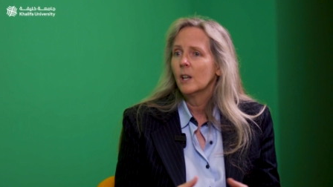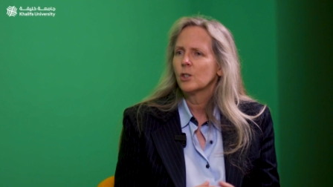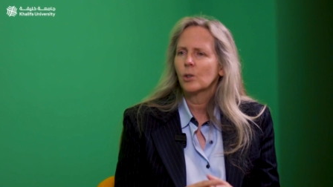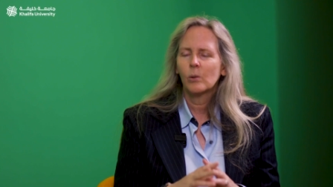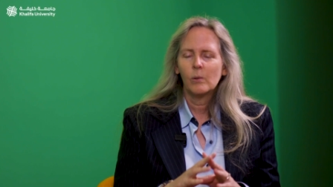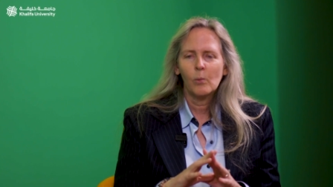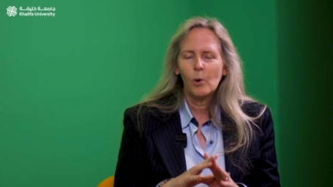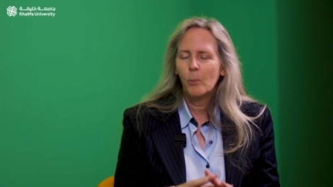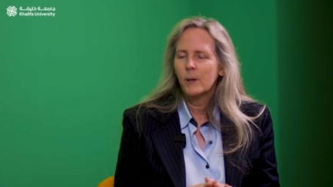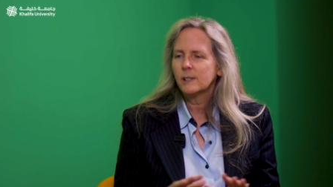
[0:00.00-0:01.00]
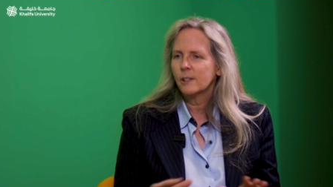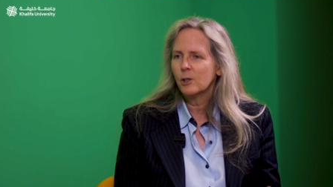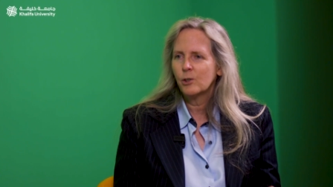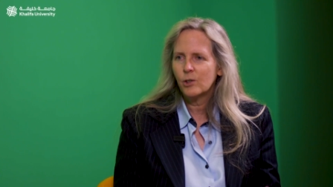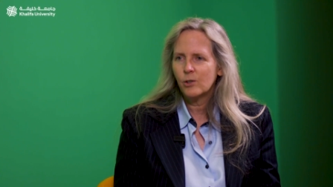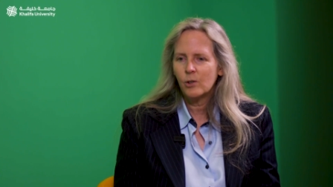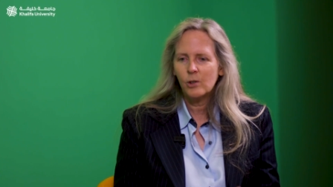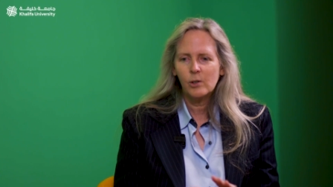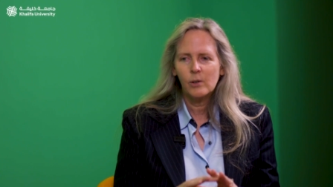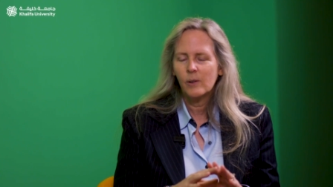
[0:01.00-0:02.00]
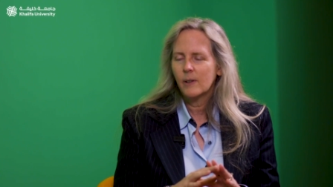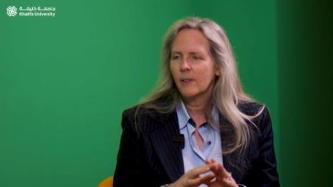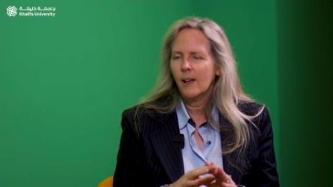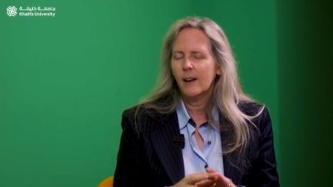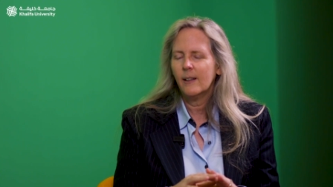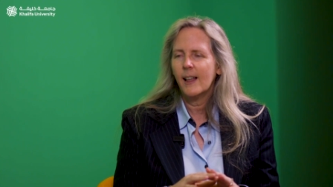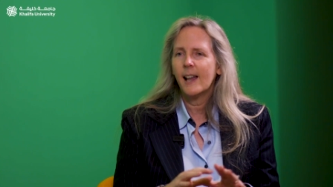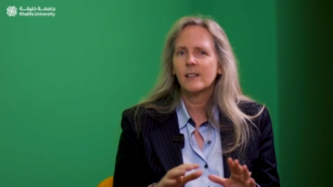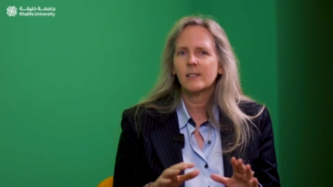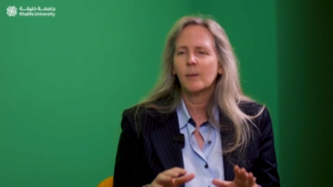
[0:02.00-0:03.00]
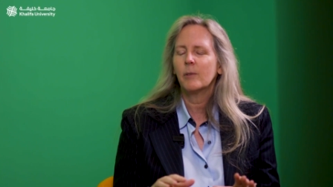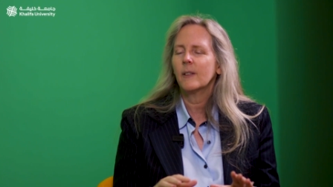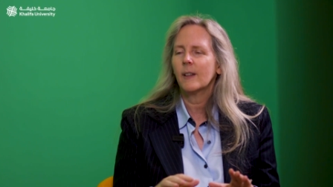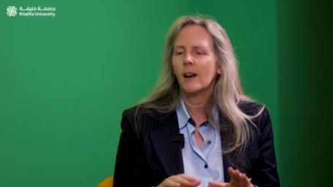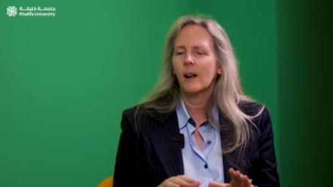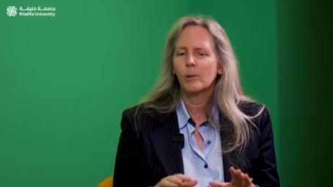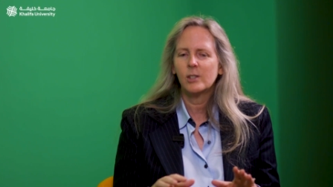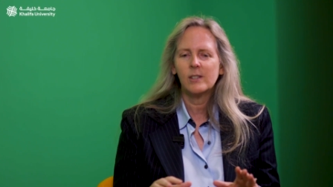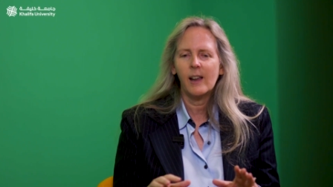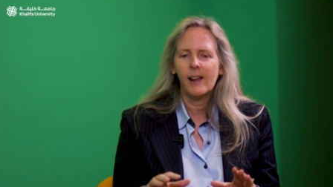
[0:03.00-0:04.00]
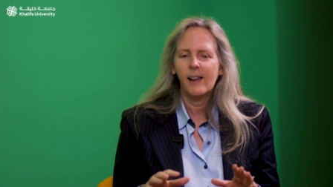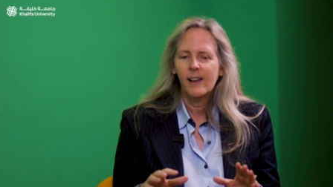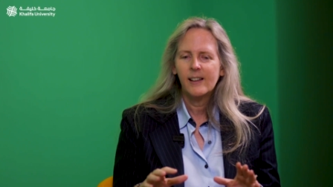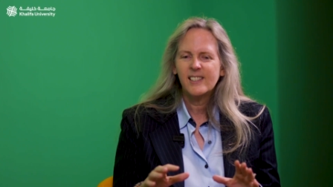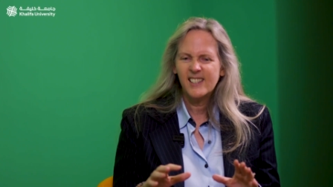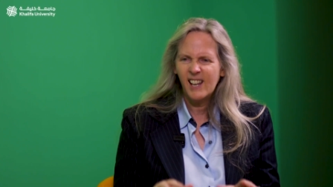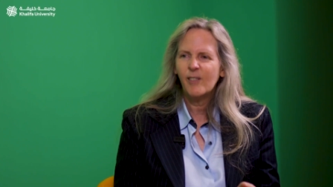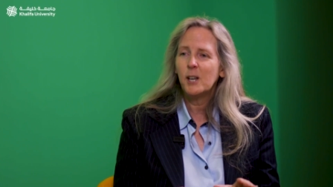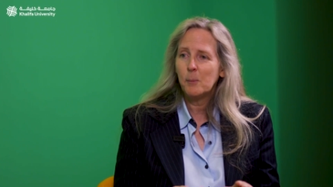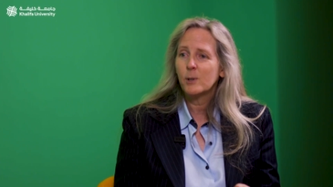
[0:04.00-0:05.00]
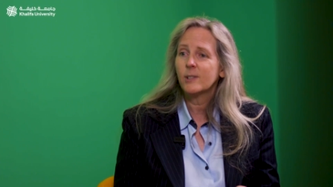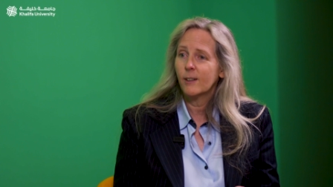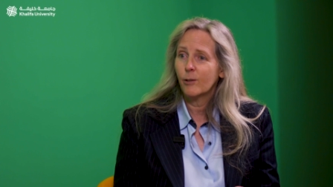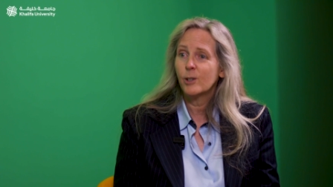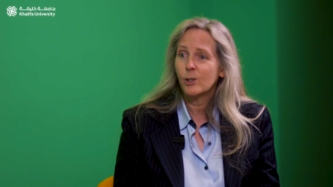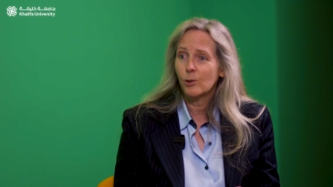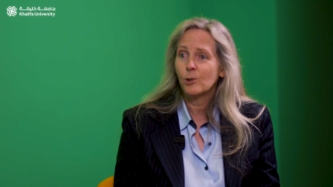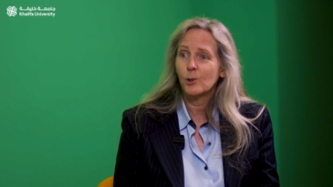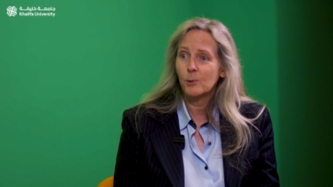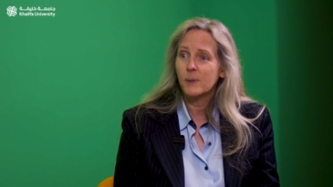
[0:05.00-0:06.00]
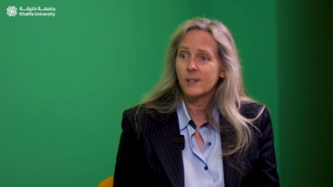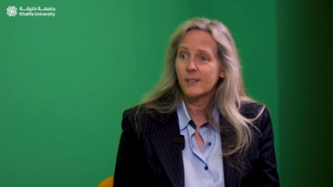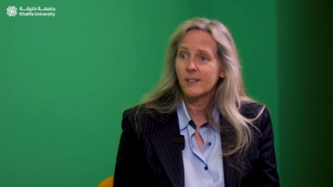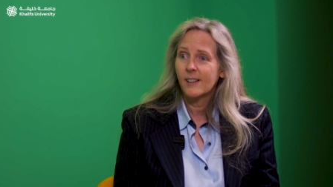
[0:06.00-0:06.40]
So robust literature search, that is something that I would say 70% of researchers miss.